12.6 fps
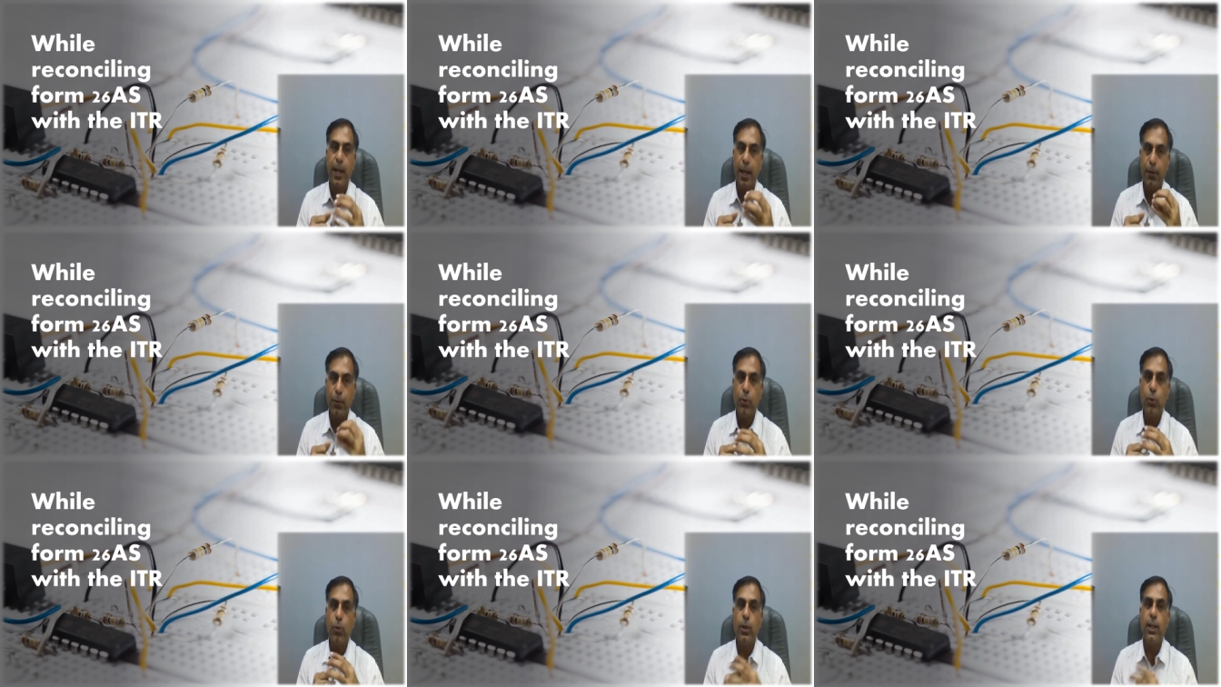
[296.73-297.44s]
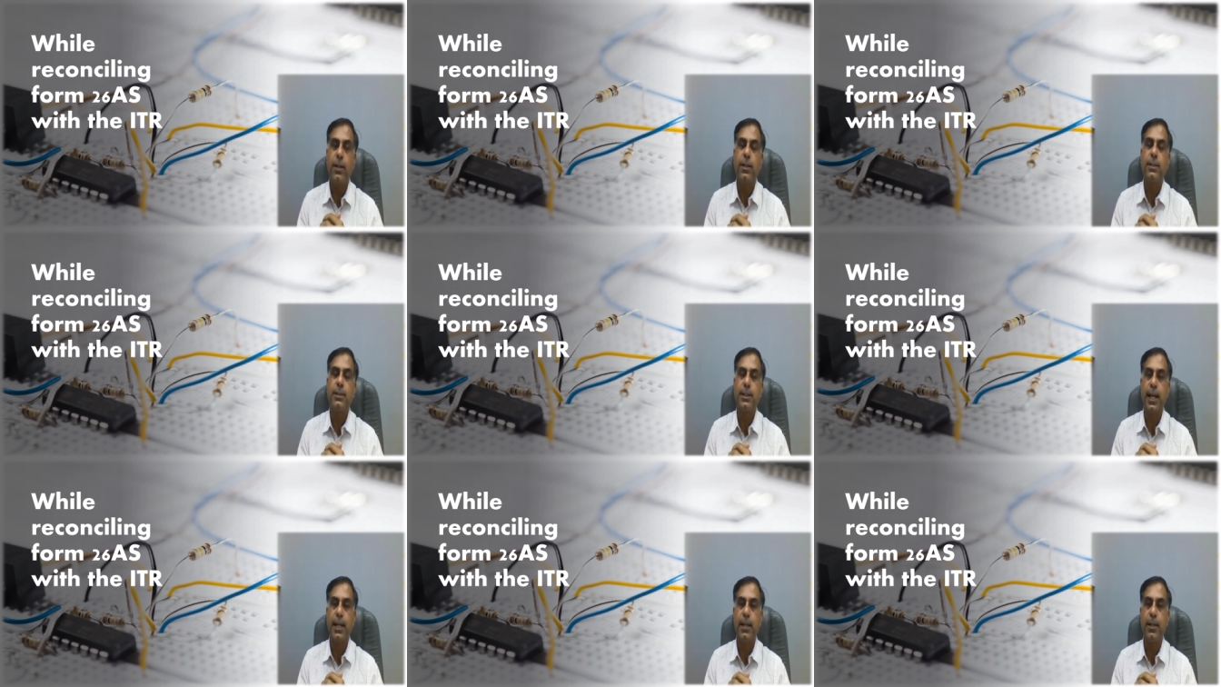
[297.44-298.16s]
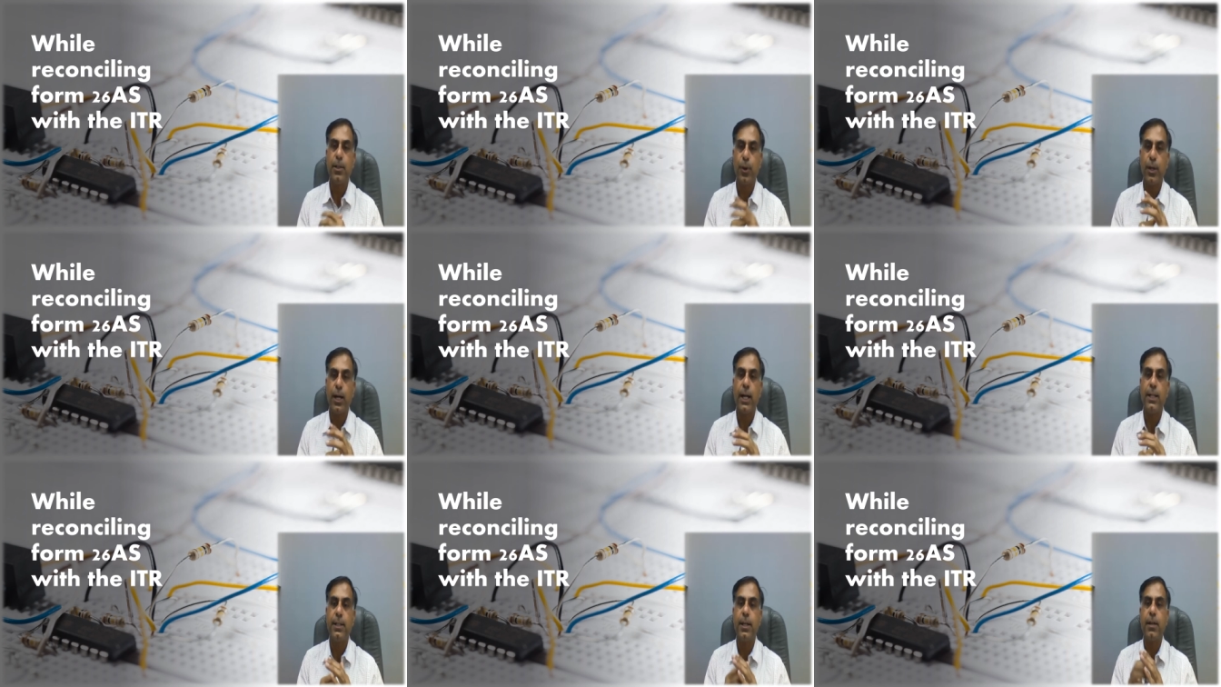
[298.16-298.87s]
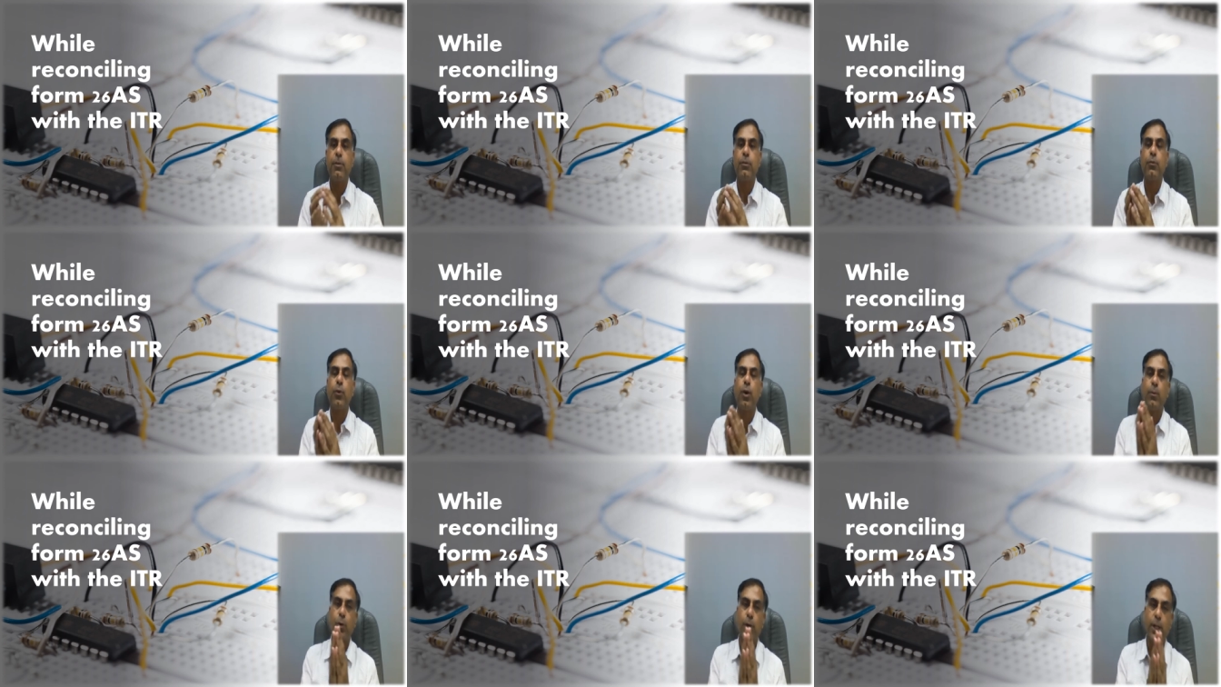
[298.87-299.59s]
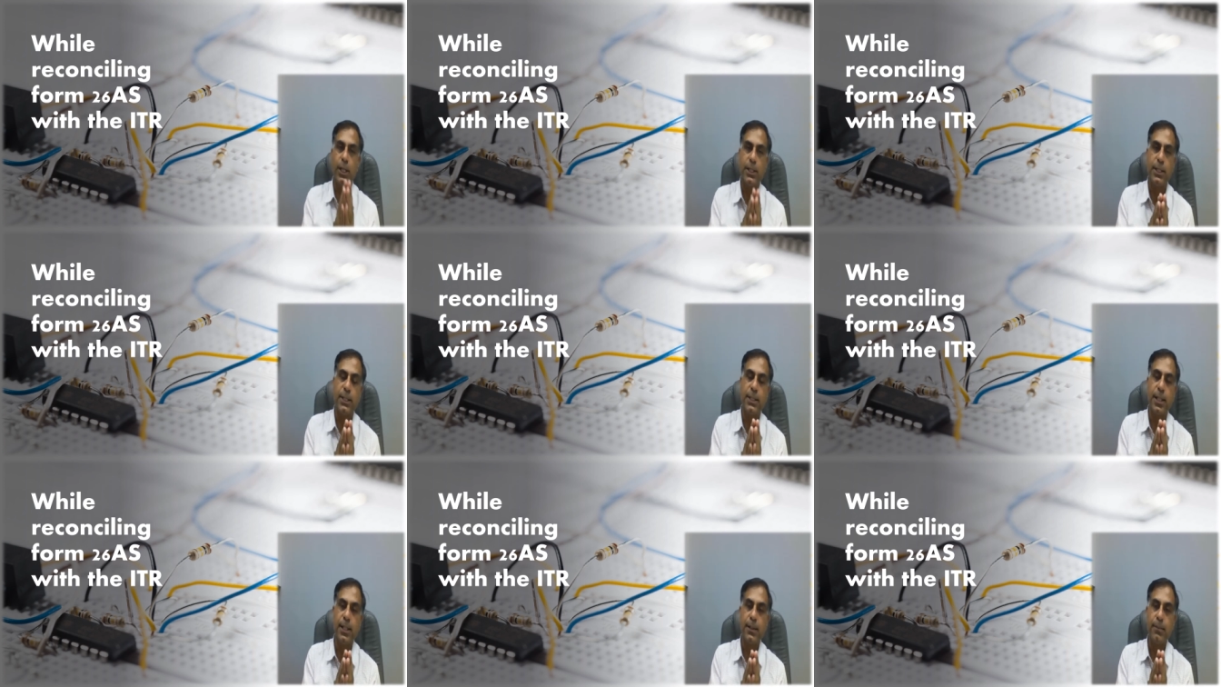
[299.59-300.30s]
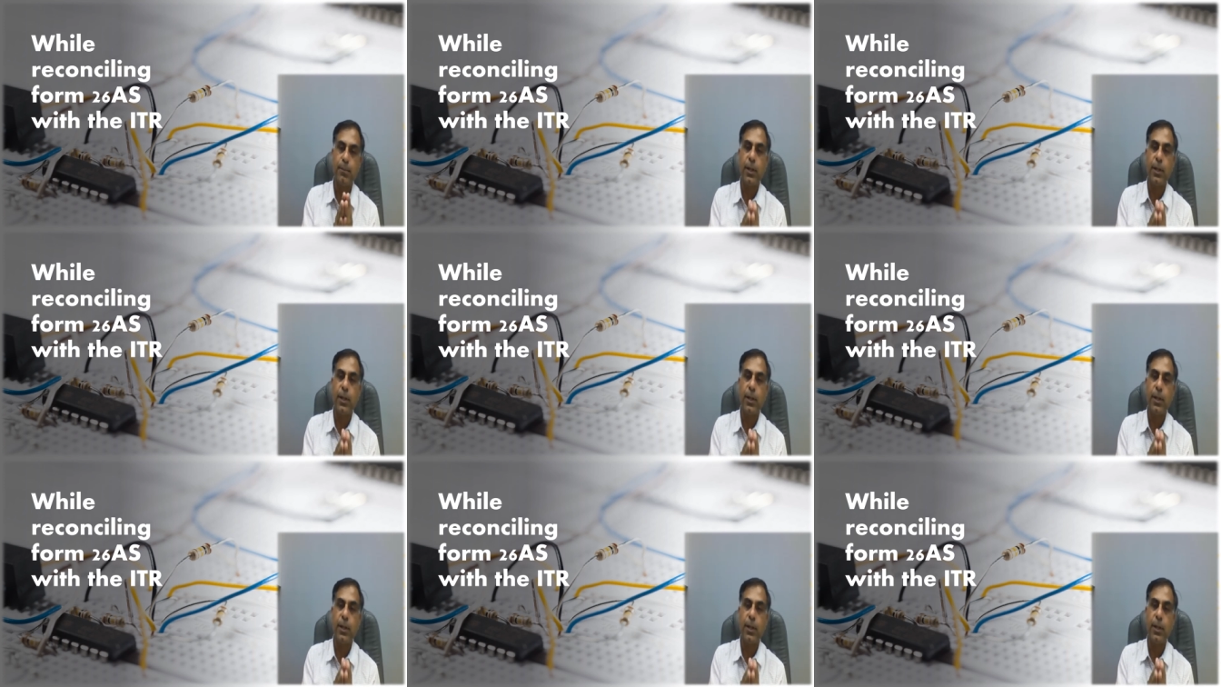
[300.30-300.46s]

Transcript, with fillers: have you duly reconciled your ITR with form 26AS?